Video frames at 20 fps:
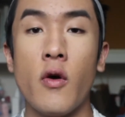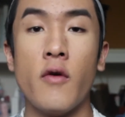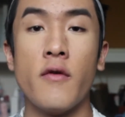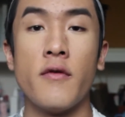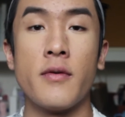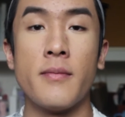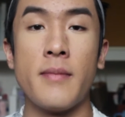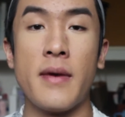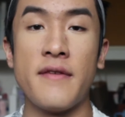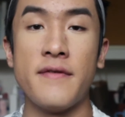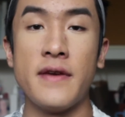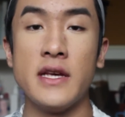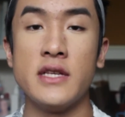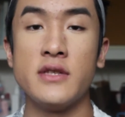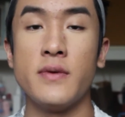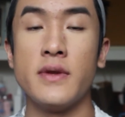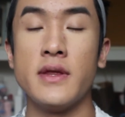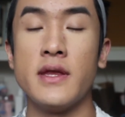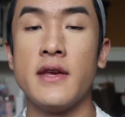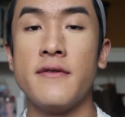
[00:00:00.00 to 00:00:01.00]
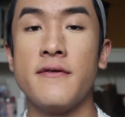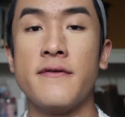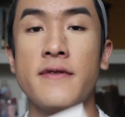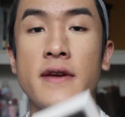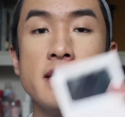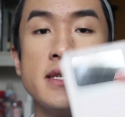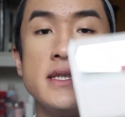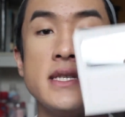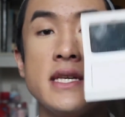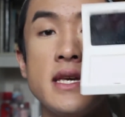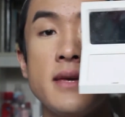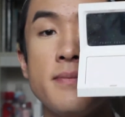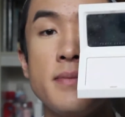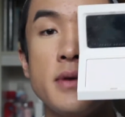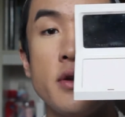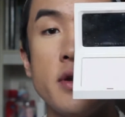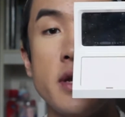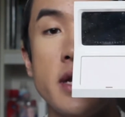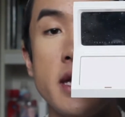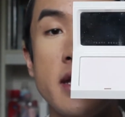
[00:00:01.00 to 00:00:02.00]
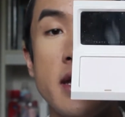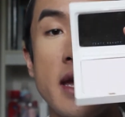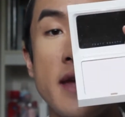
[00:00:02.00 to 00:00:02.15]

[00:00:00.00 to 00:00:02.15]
over my face with the Fenty Beauty